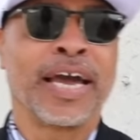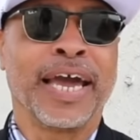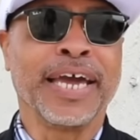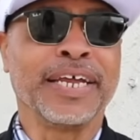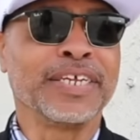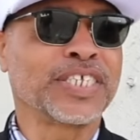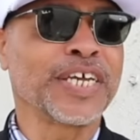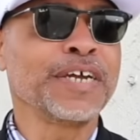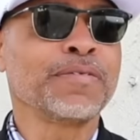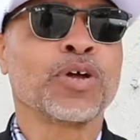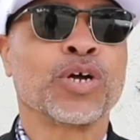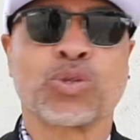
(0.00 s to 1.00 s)
And
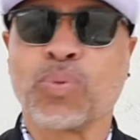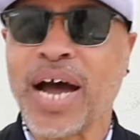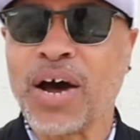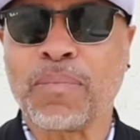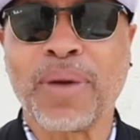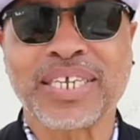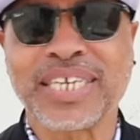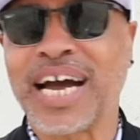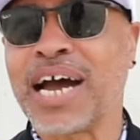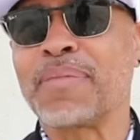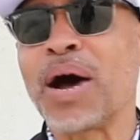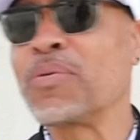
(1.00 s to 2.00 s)
see, throughout my
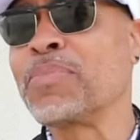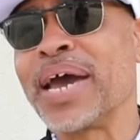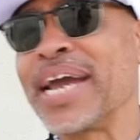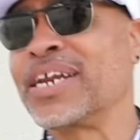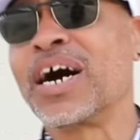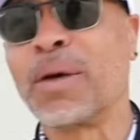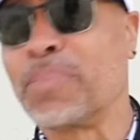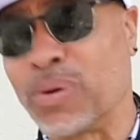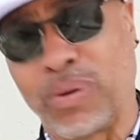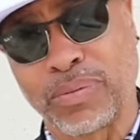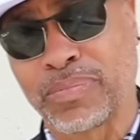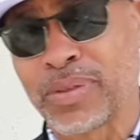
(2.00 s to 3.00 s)
time, I remained humble.